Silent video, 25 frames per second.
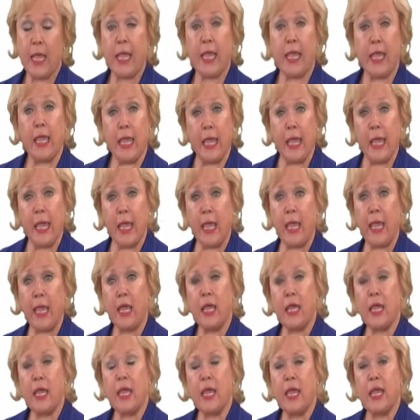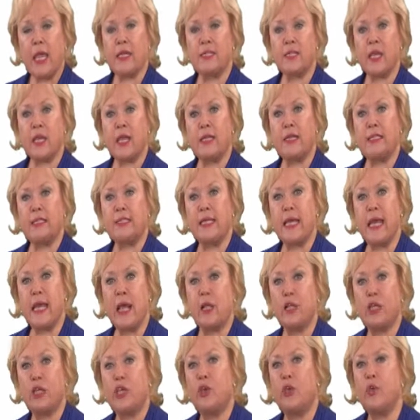He is going to
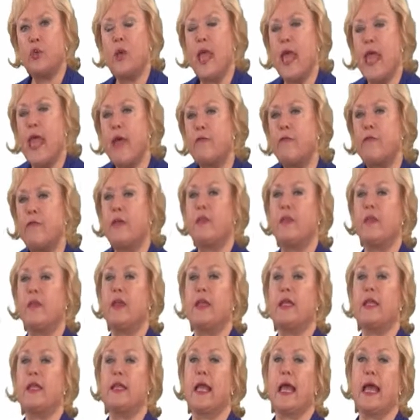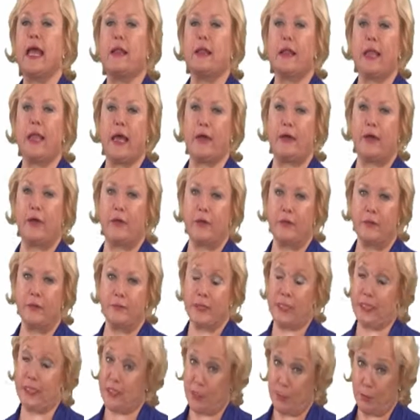tell you everything in that letter
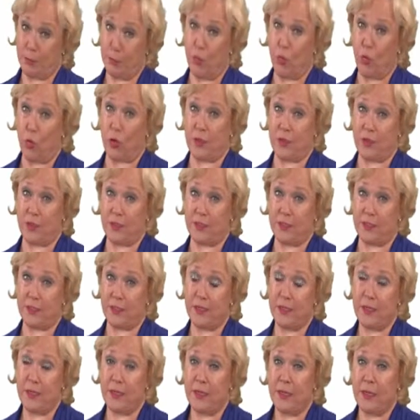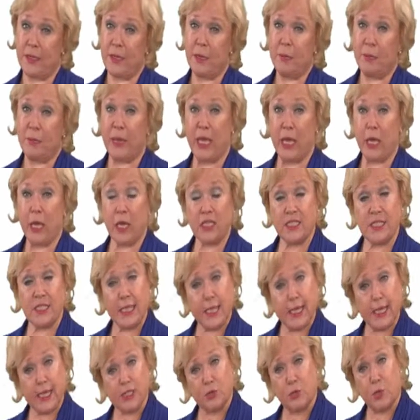that's important, because
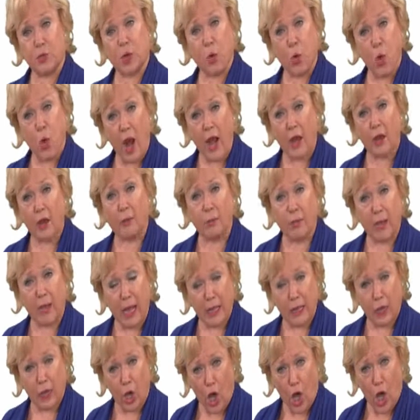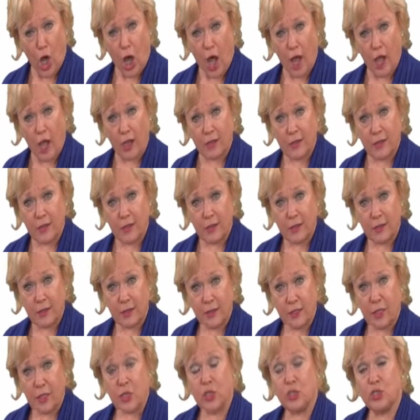he is required by law
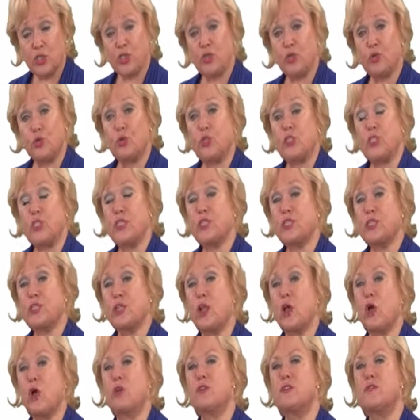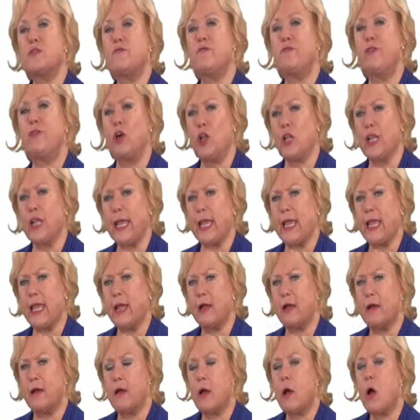to disclose fully
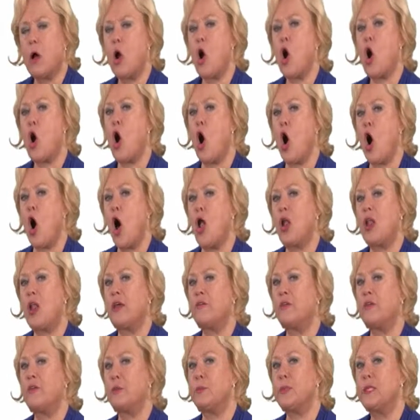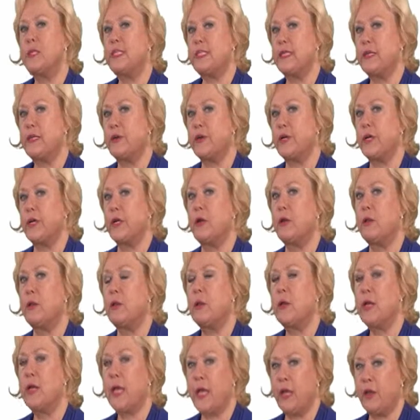all of the
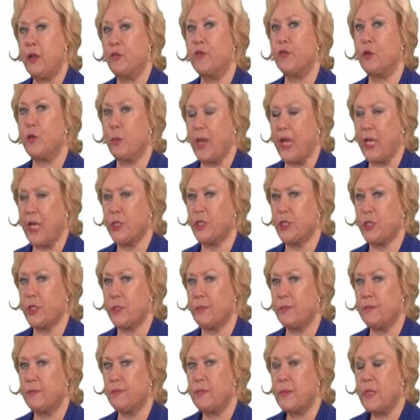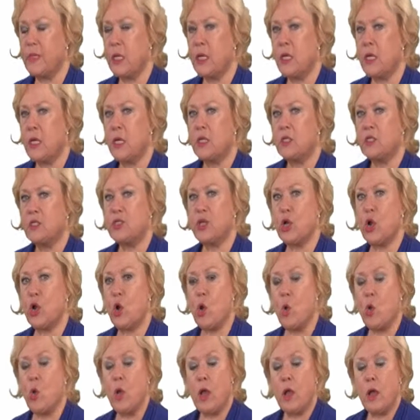material information.
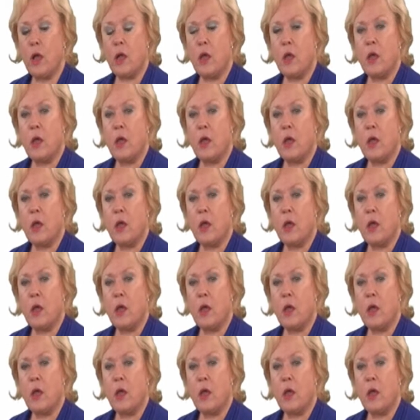So